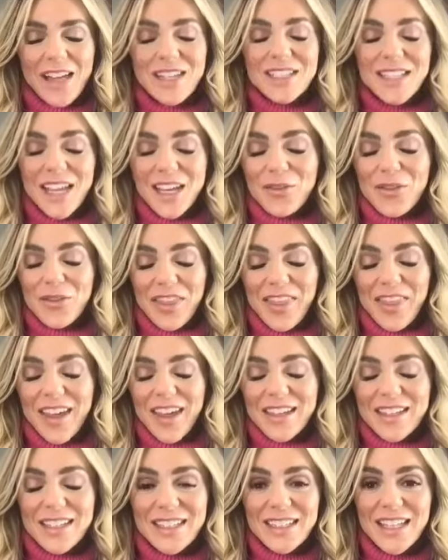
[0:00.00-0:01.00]
just end it with
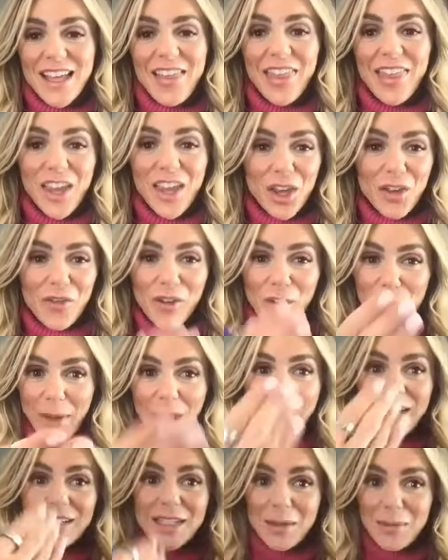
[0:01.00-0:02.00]
this. Thank you for
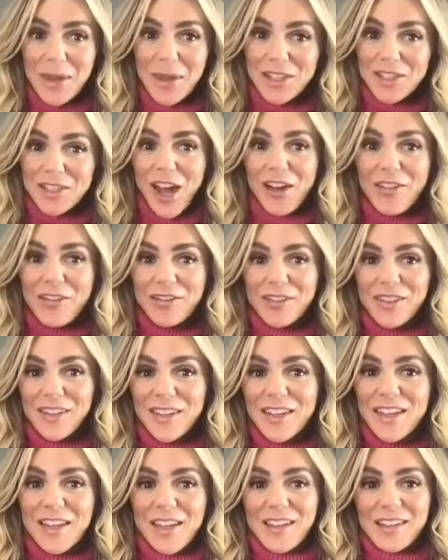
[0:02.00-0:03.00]
impacting me, Jeff.
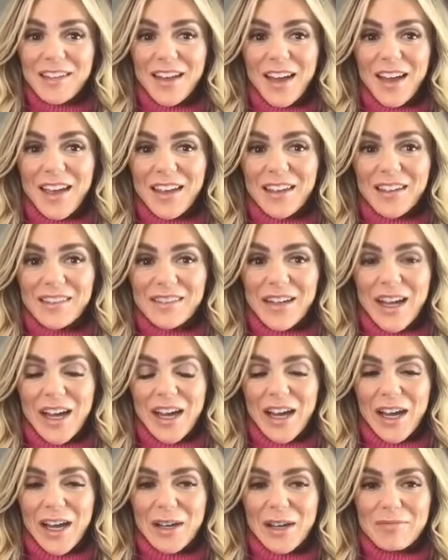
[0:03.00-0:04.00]
Like,
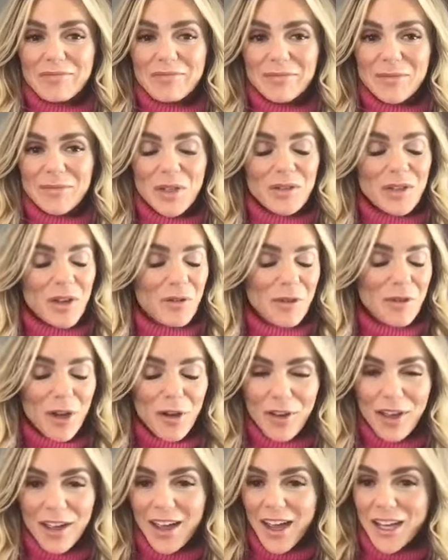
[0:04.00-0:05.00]
um, you don't
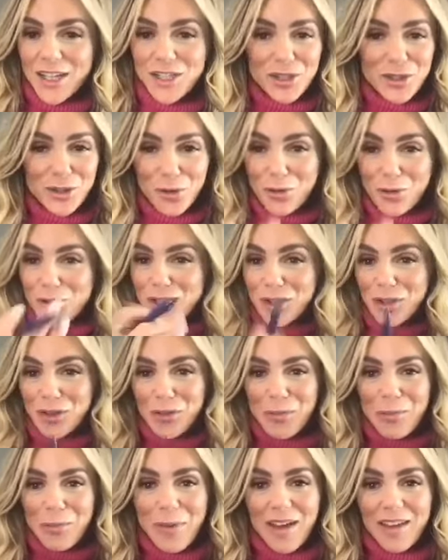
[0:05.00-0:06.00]
know it. I just told
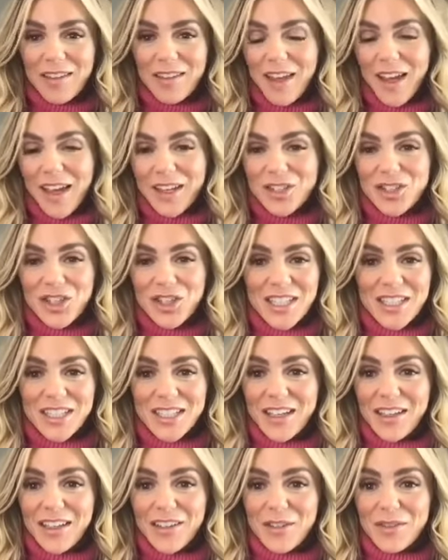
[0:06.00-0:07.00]
you, but like just
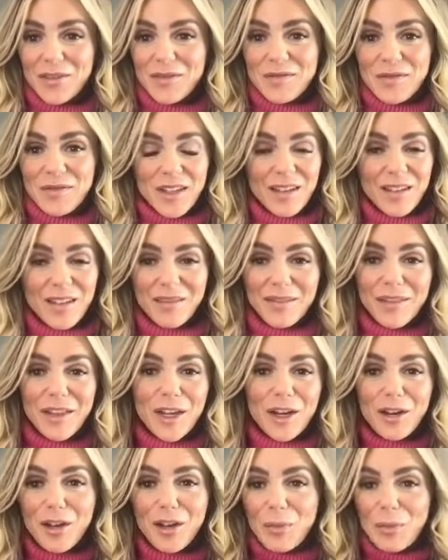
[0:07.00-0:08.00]
the the
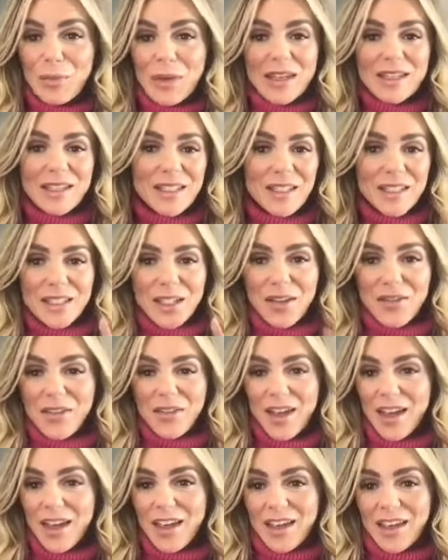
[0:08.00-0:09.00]
little pieces of
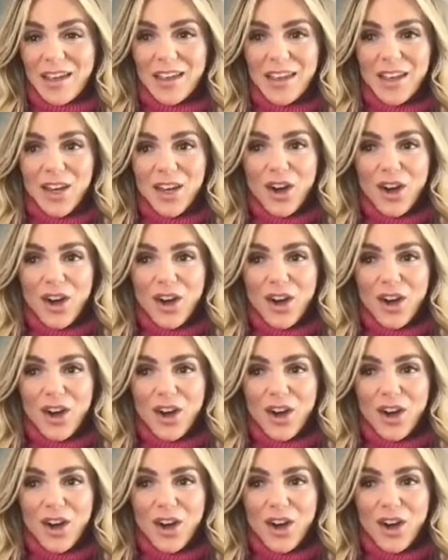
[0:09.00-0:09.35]
like